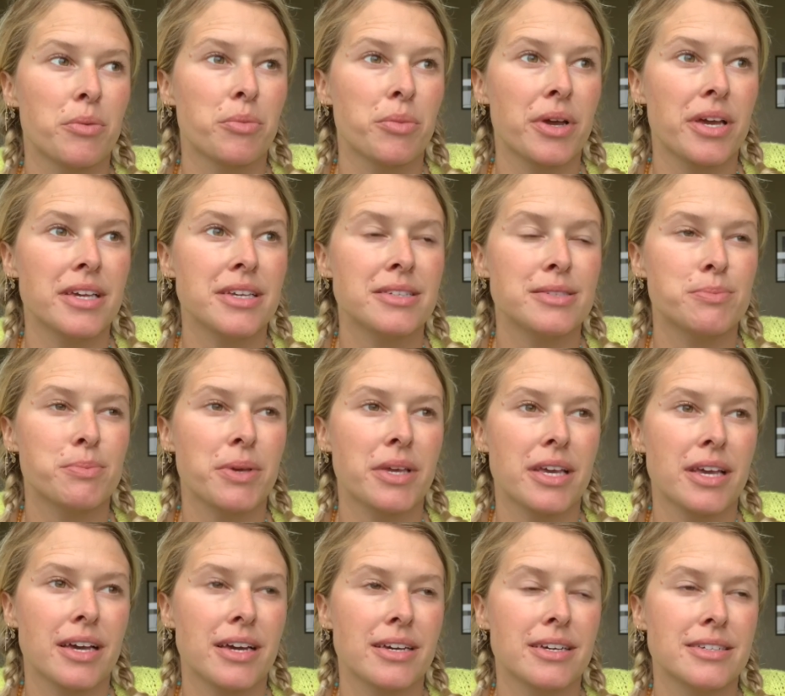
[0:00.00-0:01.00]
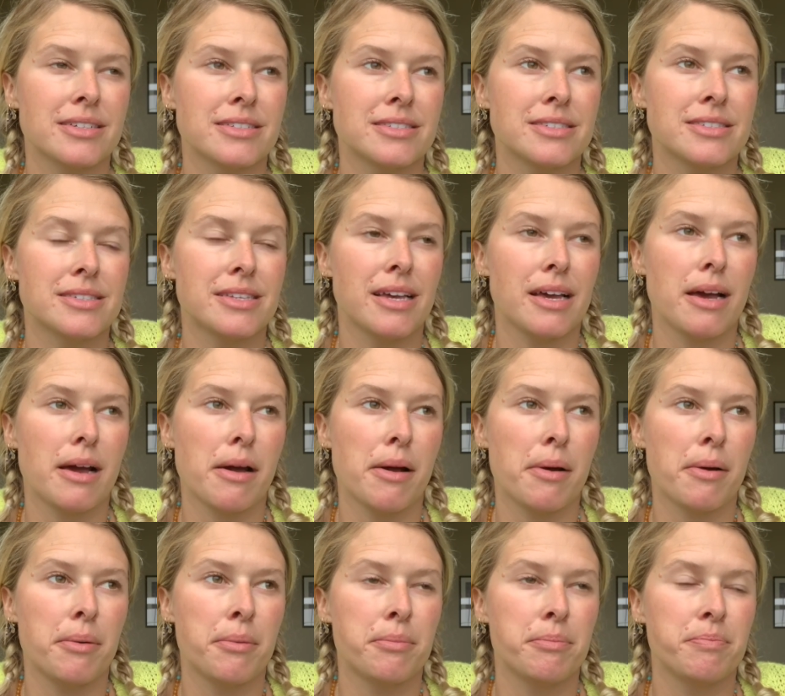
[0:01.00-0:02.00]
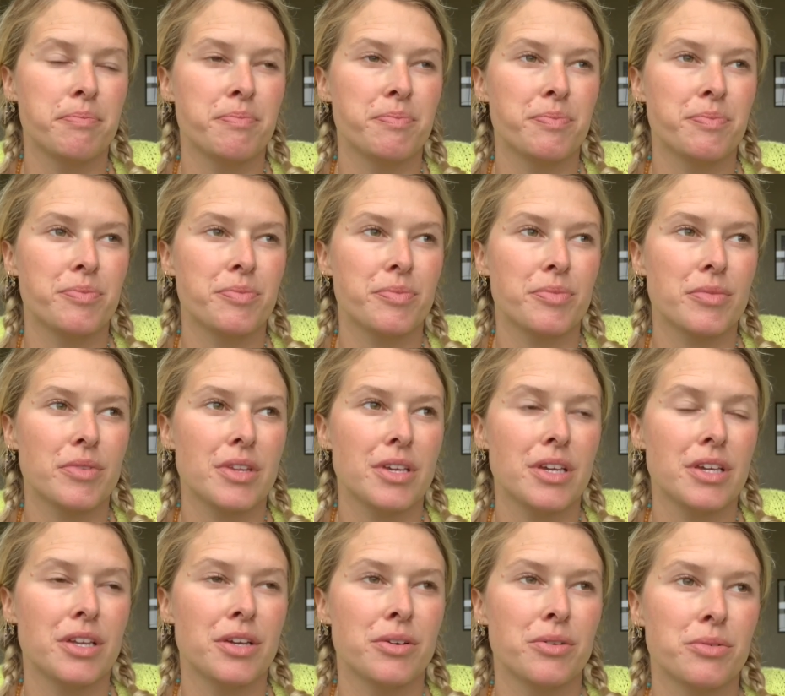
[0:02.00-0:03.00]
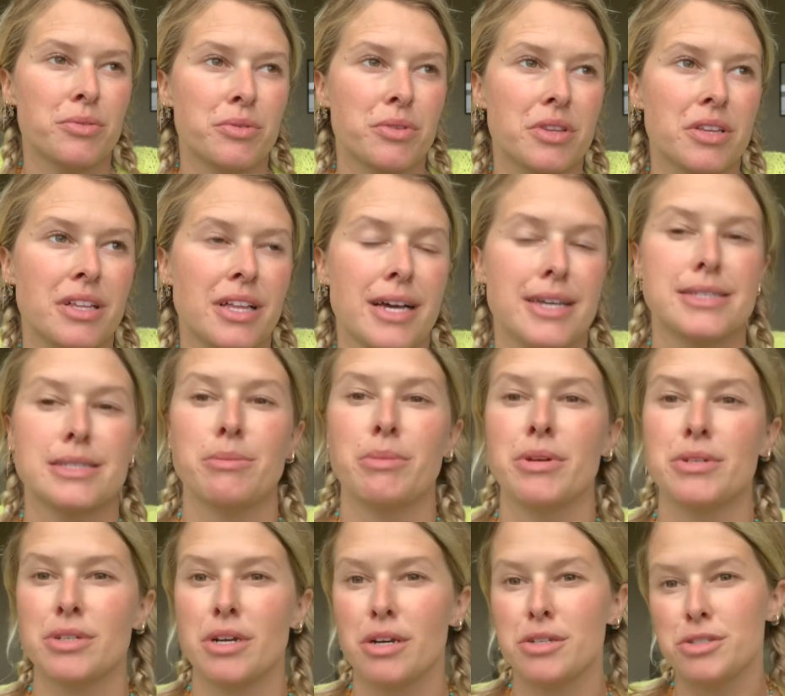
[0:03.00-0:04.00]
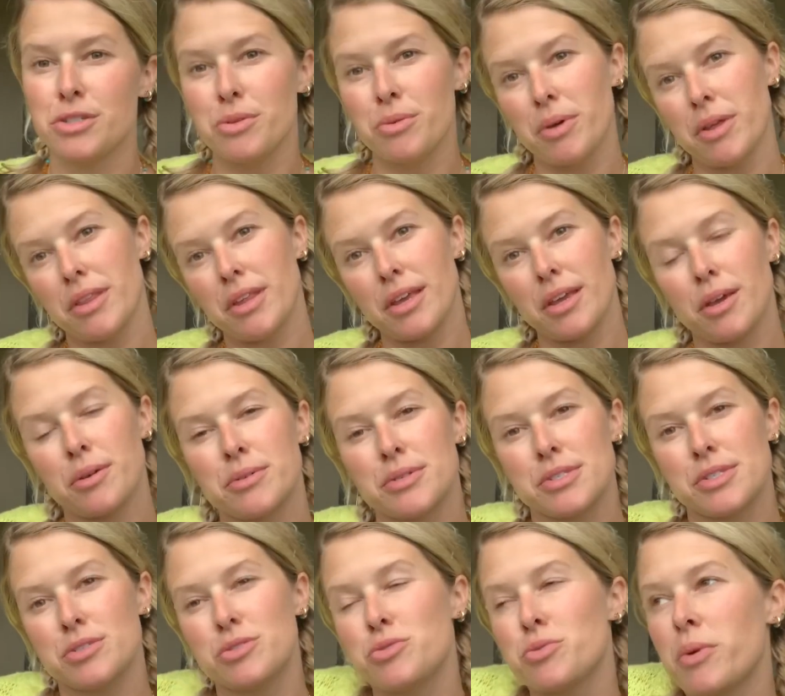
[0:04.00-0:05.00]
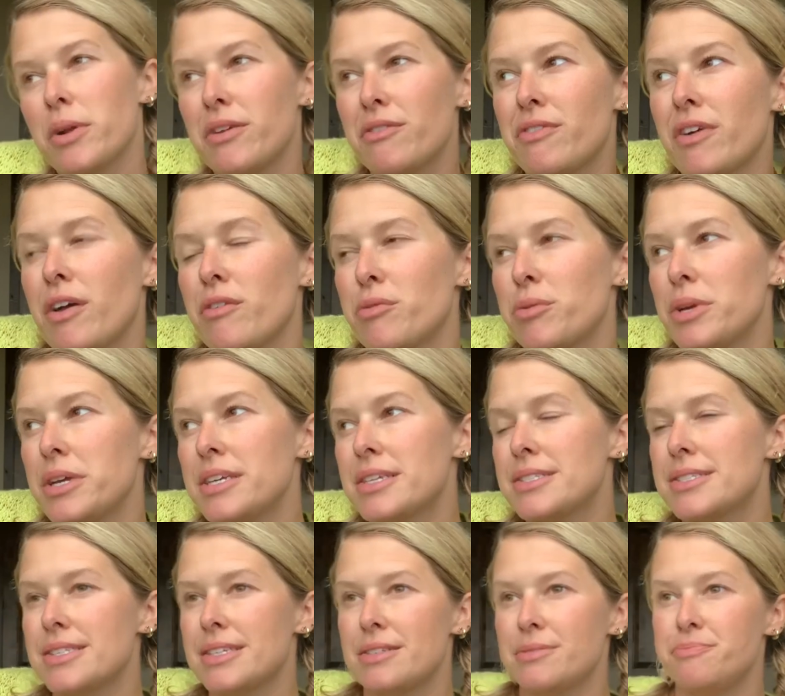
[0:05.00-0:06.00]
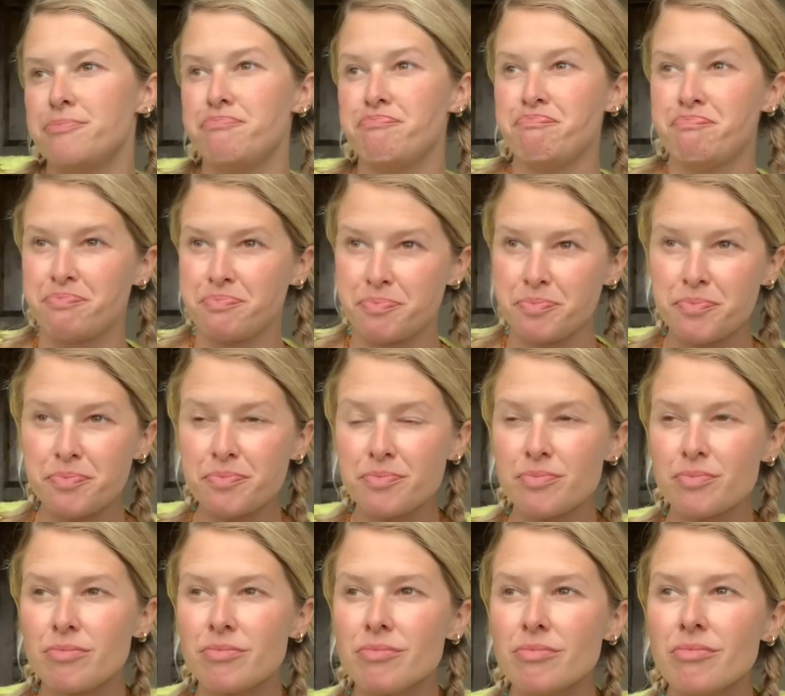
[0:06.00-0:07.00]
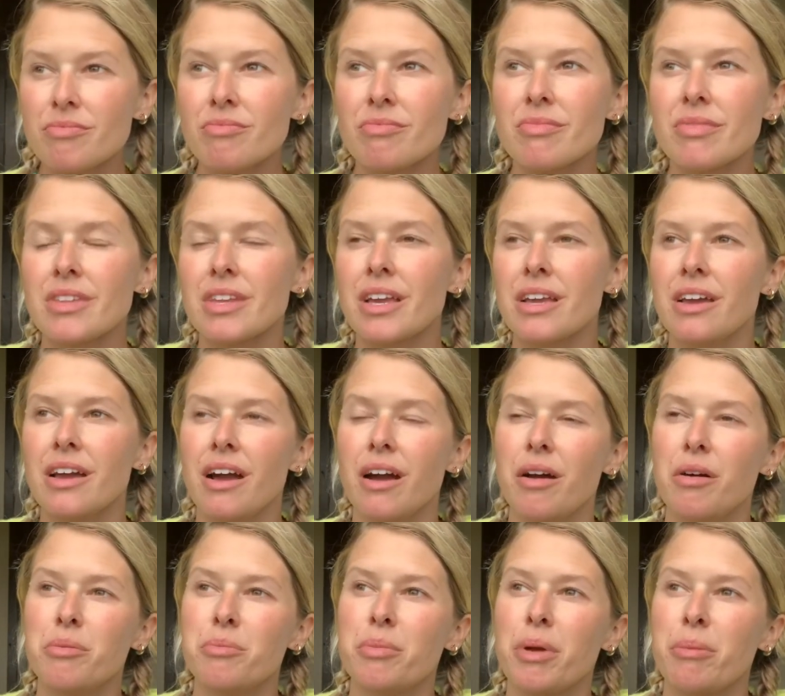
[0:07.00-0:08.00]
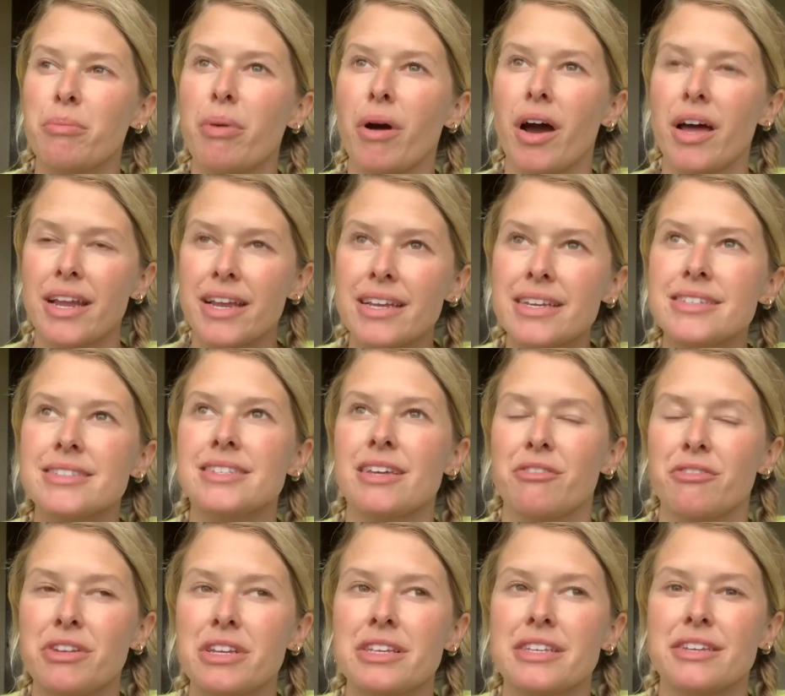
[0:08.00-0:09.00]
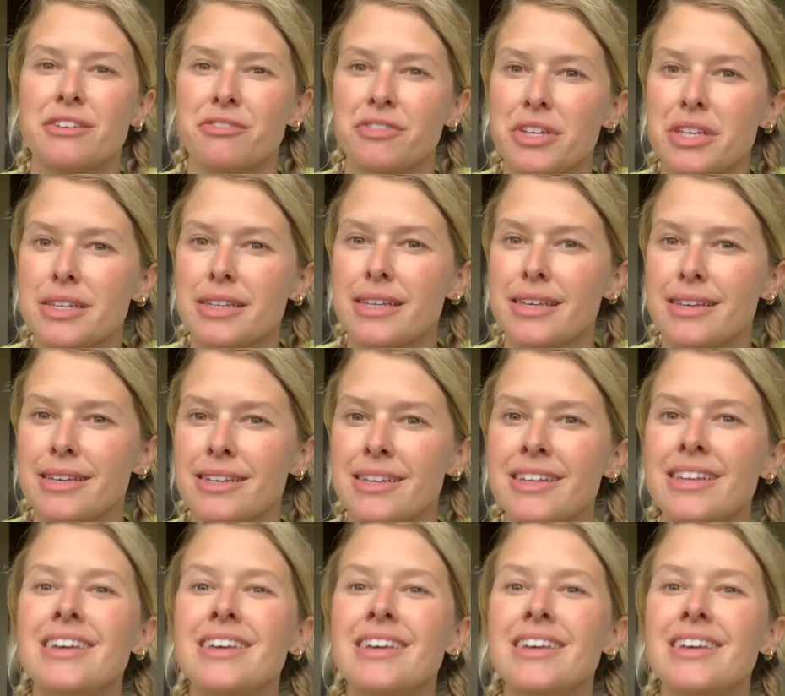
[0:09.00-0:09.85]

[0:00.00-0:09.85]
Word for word: ways because, um, you know, the last time I talked to you, I think I was at 25 weeks and um, my body is definitely feeling